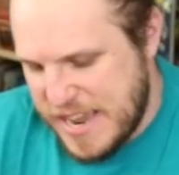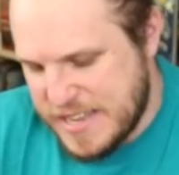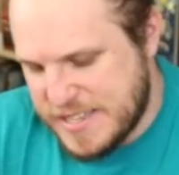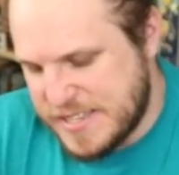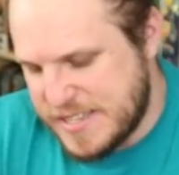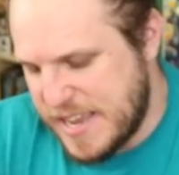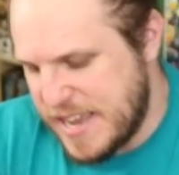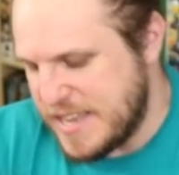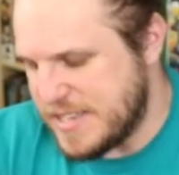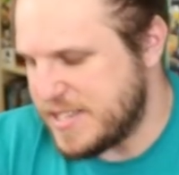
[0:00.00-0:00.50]

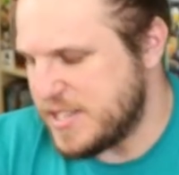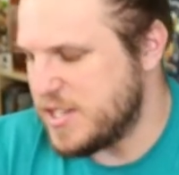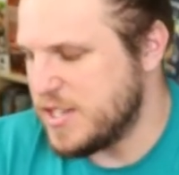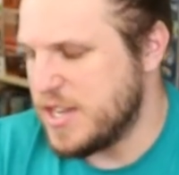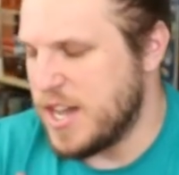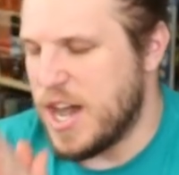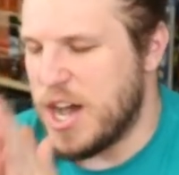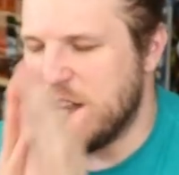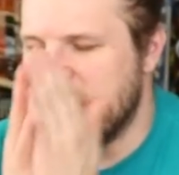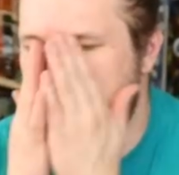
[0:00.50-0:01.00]
it's
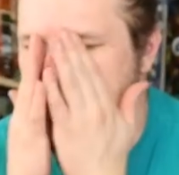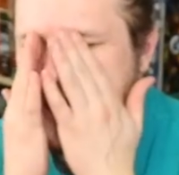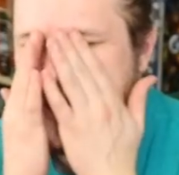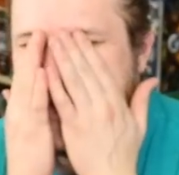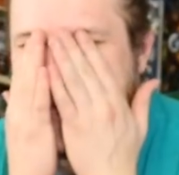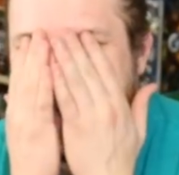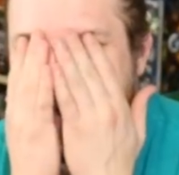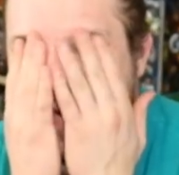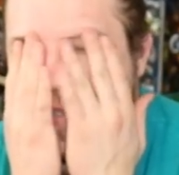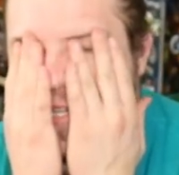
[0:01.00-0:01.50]
it's a
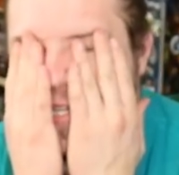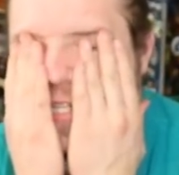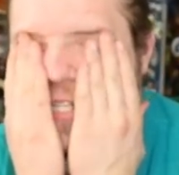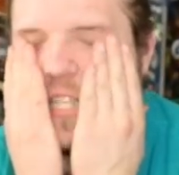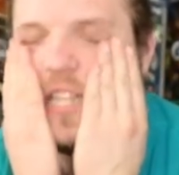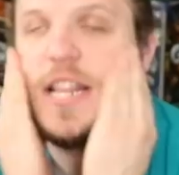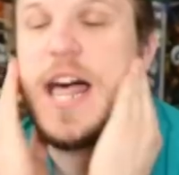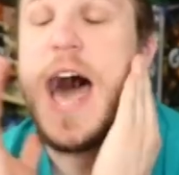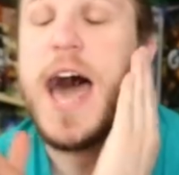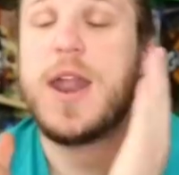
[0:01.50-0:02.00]
it was
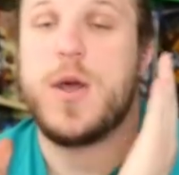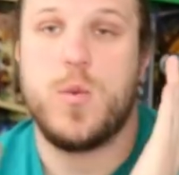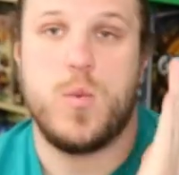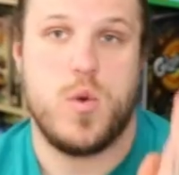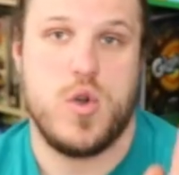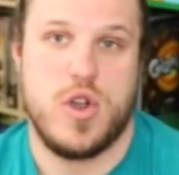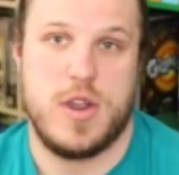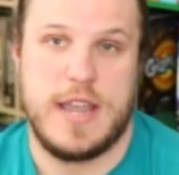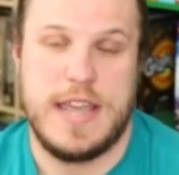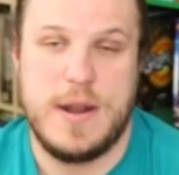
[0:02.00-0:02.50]
a lot of
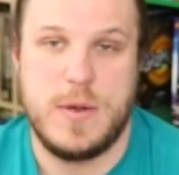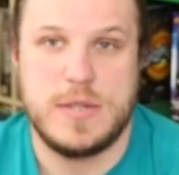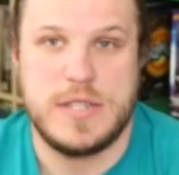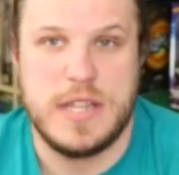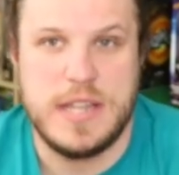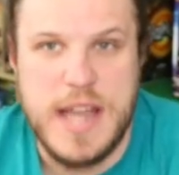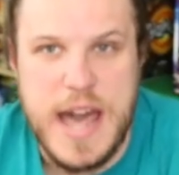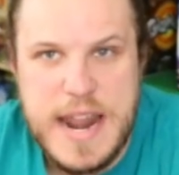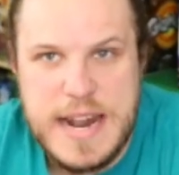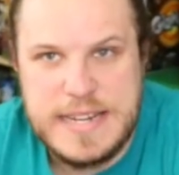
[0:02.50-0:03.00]
work and it was
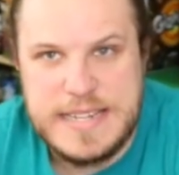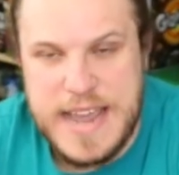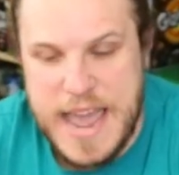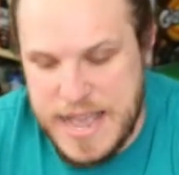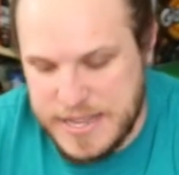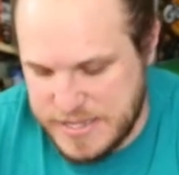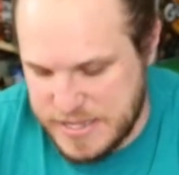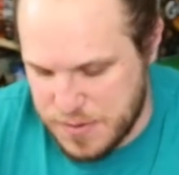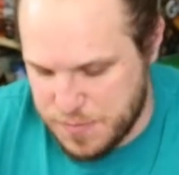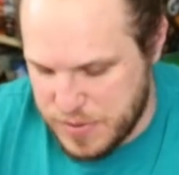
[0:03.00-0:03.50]
a lot of
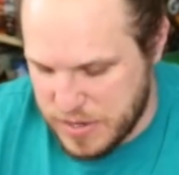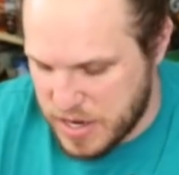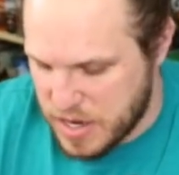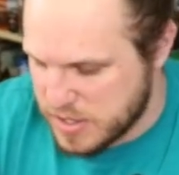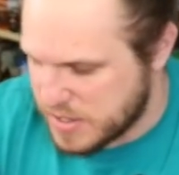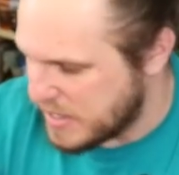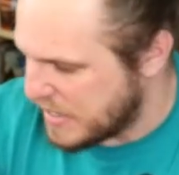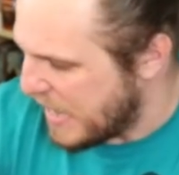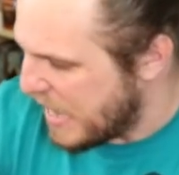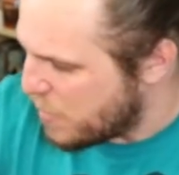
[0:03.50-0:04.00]
testing
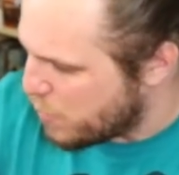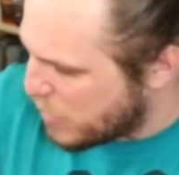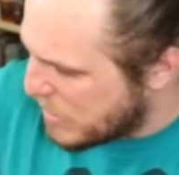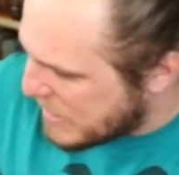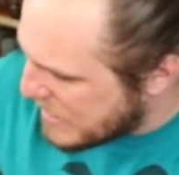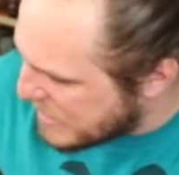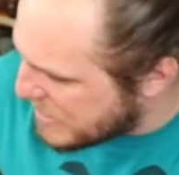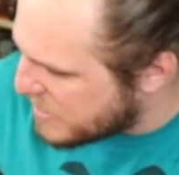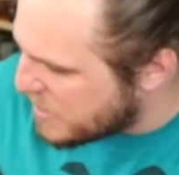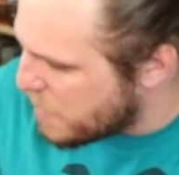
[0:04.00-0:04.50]
because again we
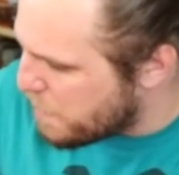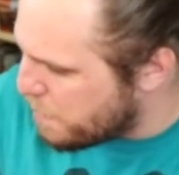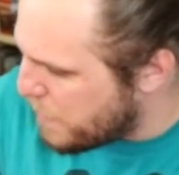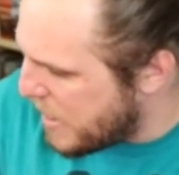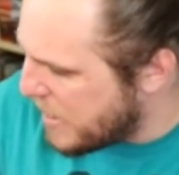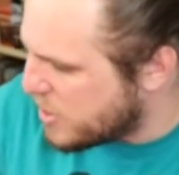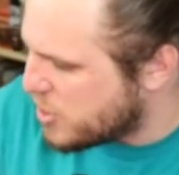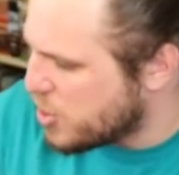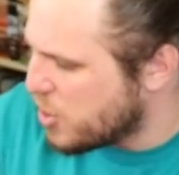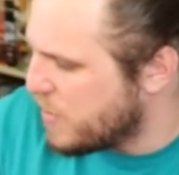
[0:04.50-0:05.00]
needed to
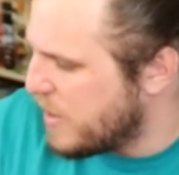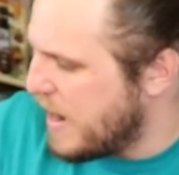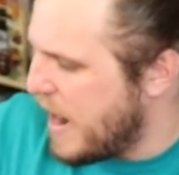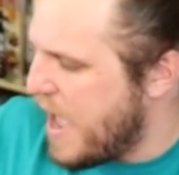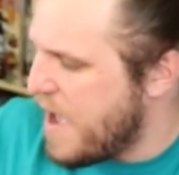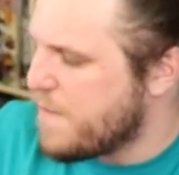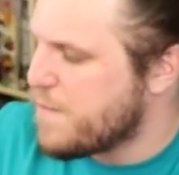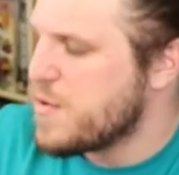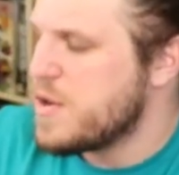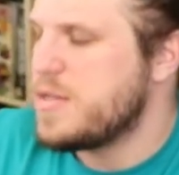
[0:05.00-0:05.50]
make sure that
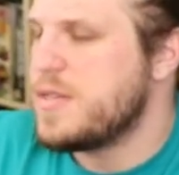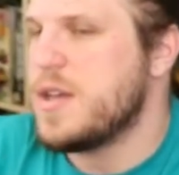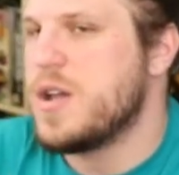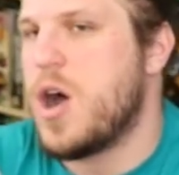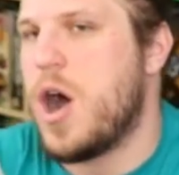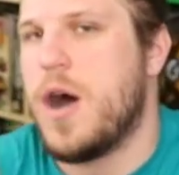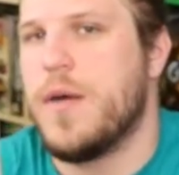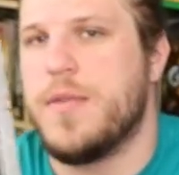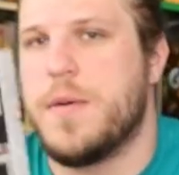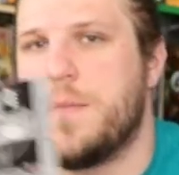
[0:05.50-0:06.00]
everything
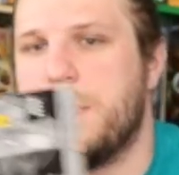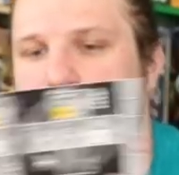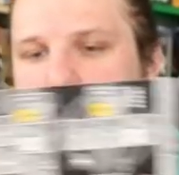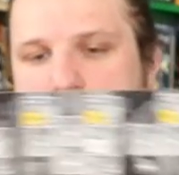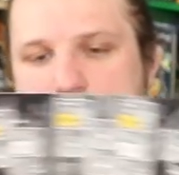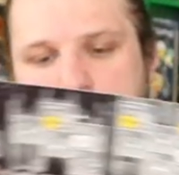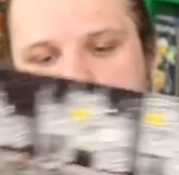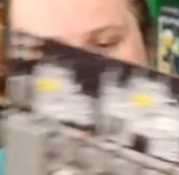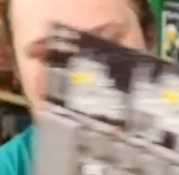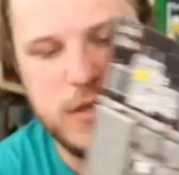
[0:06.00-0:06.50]
on the
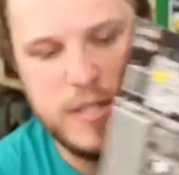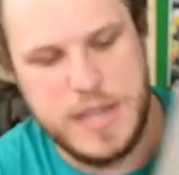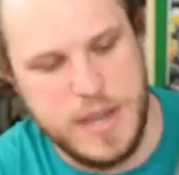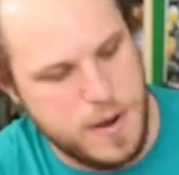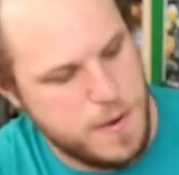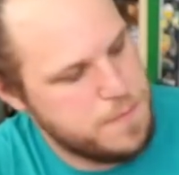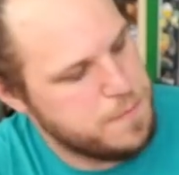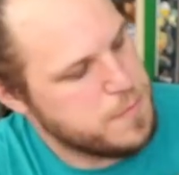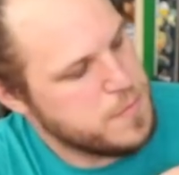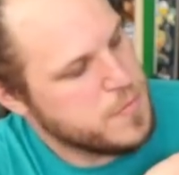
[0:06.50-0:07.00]
player boards
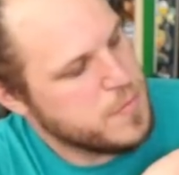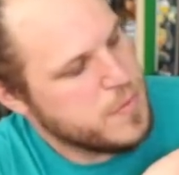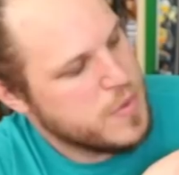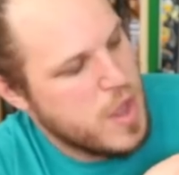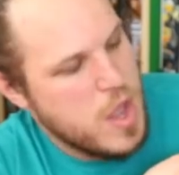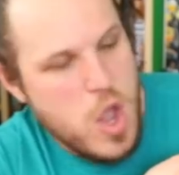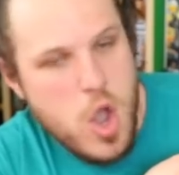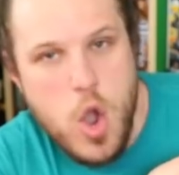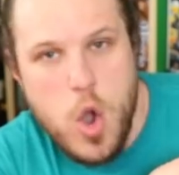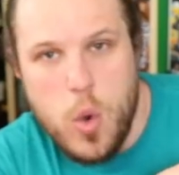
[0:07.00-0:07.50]
here
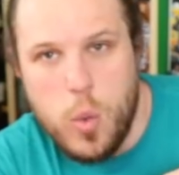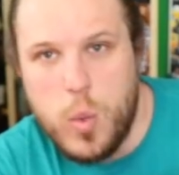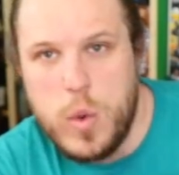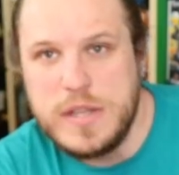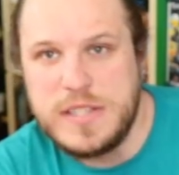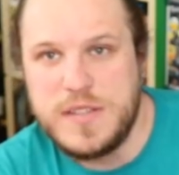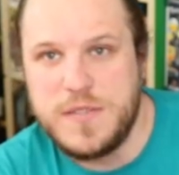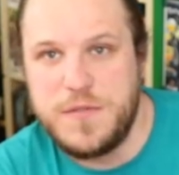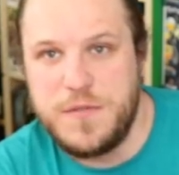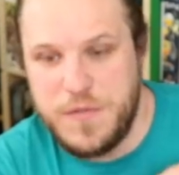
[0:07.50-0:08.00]

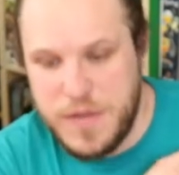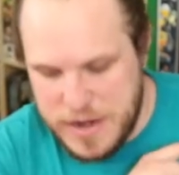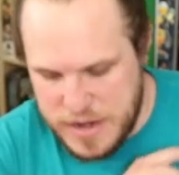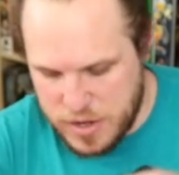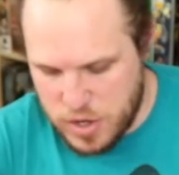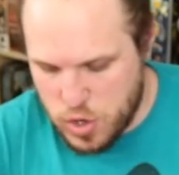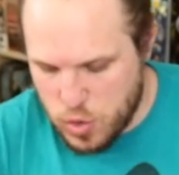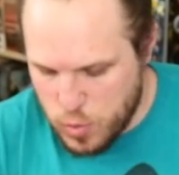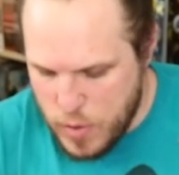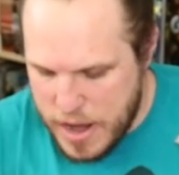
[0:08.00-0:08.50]
was
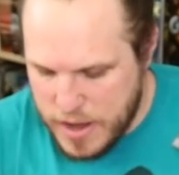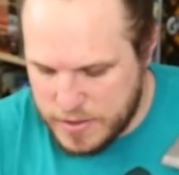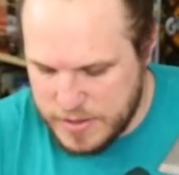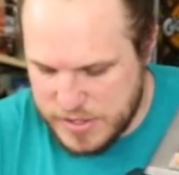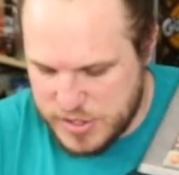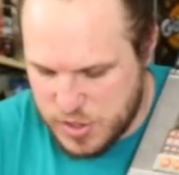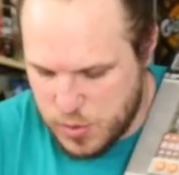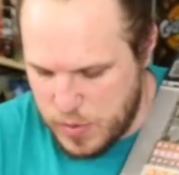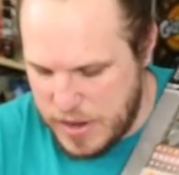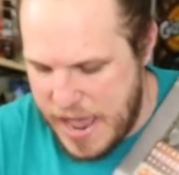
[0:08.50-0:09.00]
fitted
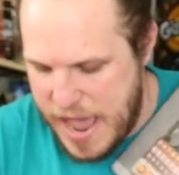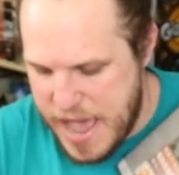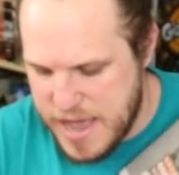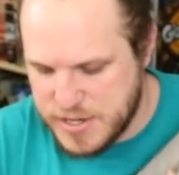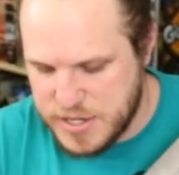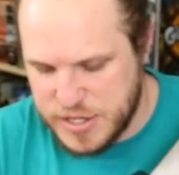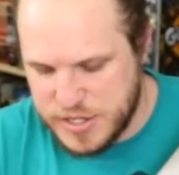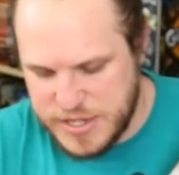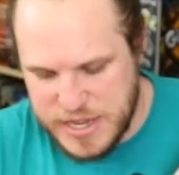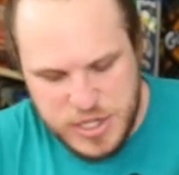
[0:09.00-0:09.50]
correctly. So we
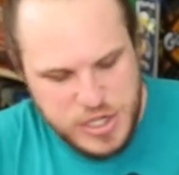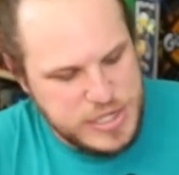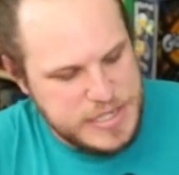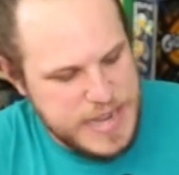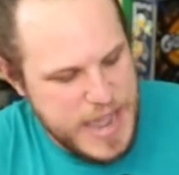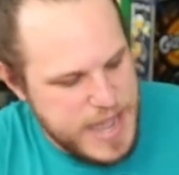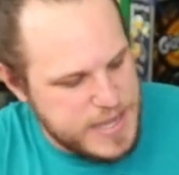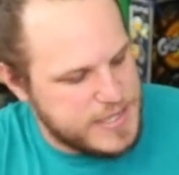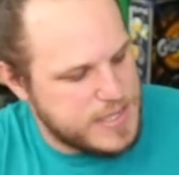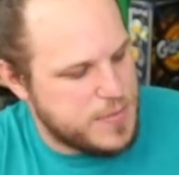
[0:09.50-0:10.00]
had to essentially
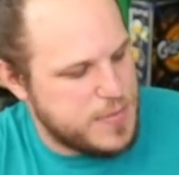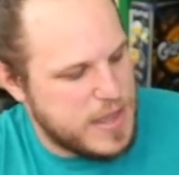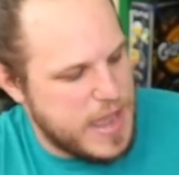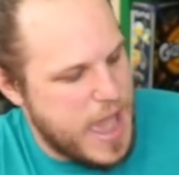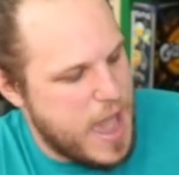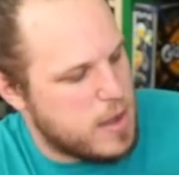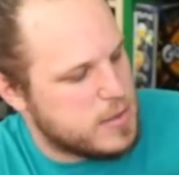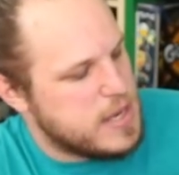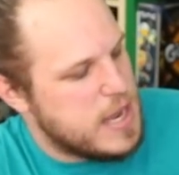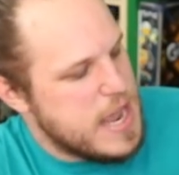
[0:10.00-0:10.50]
test something
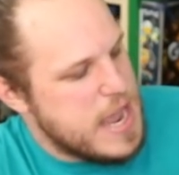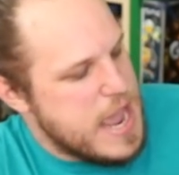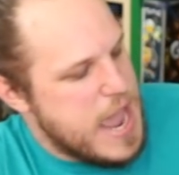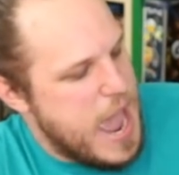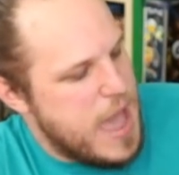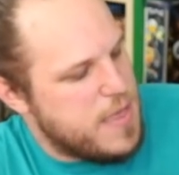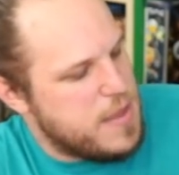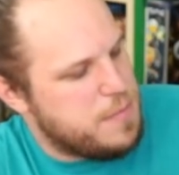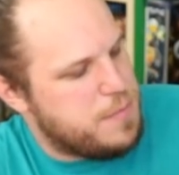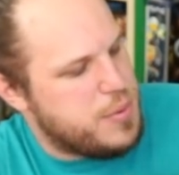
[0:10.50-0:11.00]
out
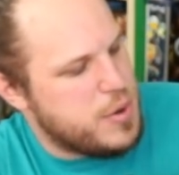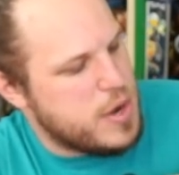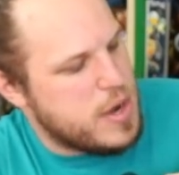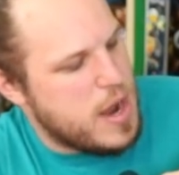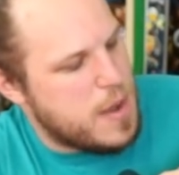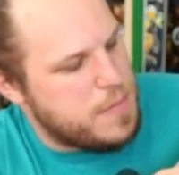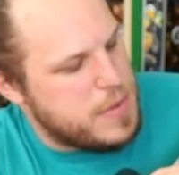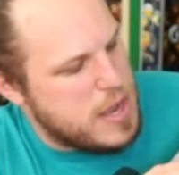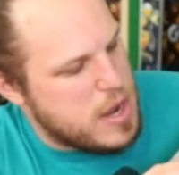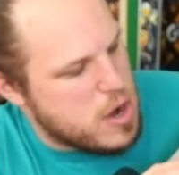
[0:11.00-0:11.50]
and then put
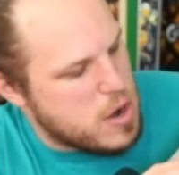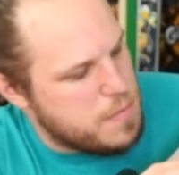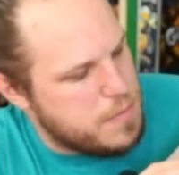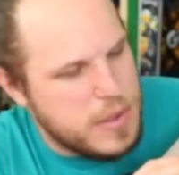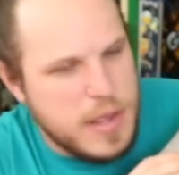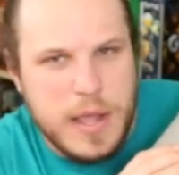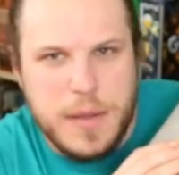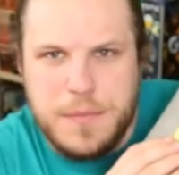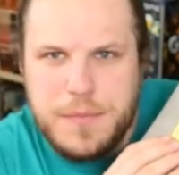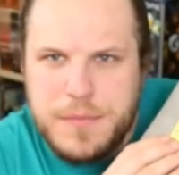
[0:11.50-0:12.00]
it up here and
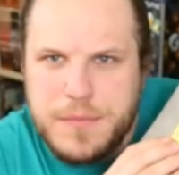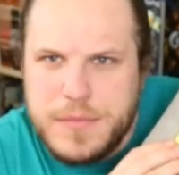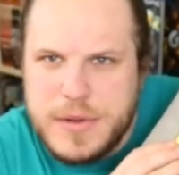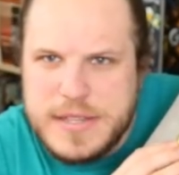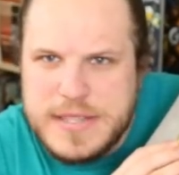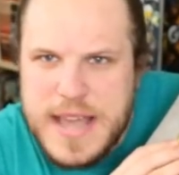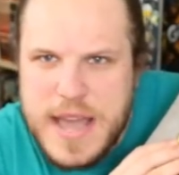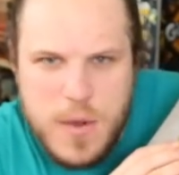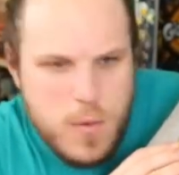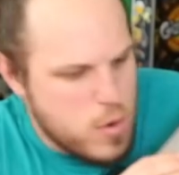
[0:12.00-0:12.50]
be like, hmm,
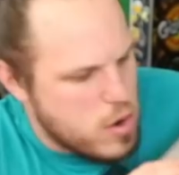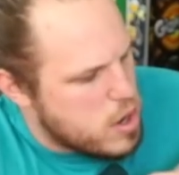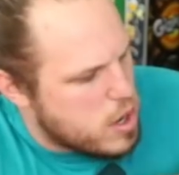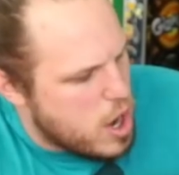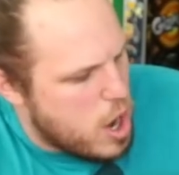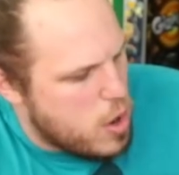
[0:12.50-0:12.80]
does that work?